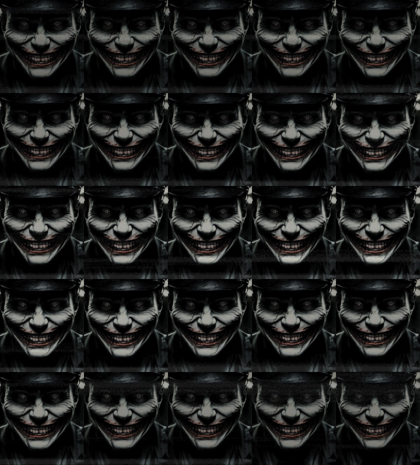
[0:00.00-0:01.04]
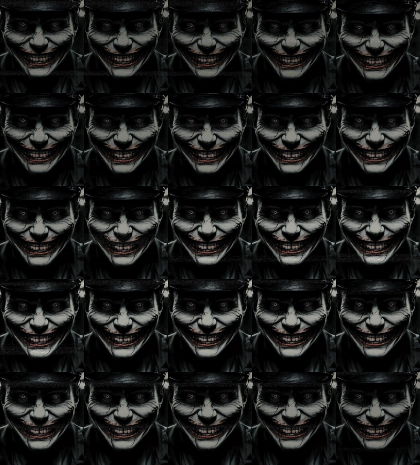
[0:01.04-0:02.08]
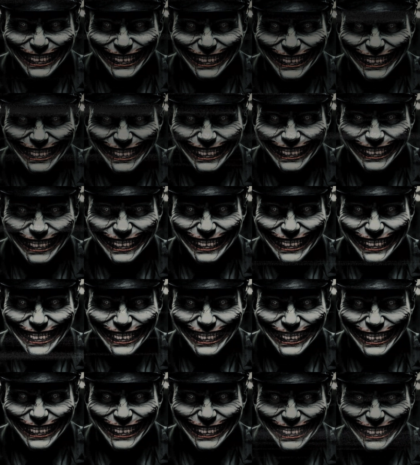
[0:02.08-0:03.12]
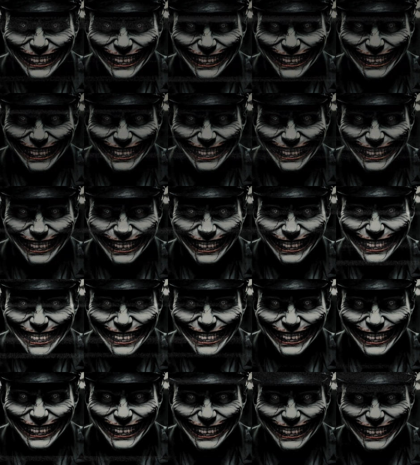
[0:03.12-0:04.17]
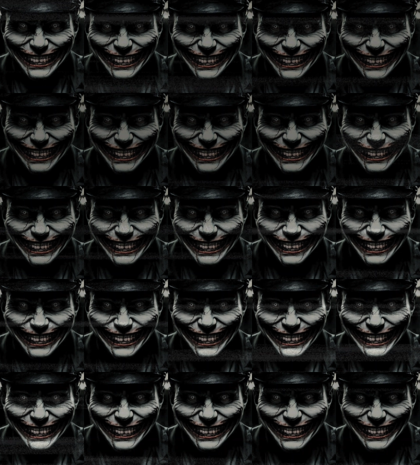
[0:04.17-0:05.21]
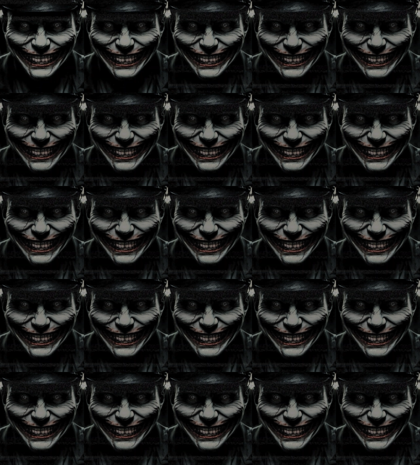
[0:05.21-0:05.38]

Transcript: making sure I'm not going to spray paint the walls or anything. The thought made me call out again.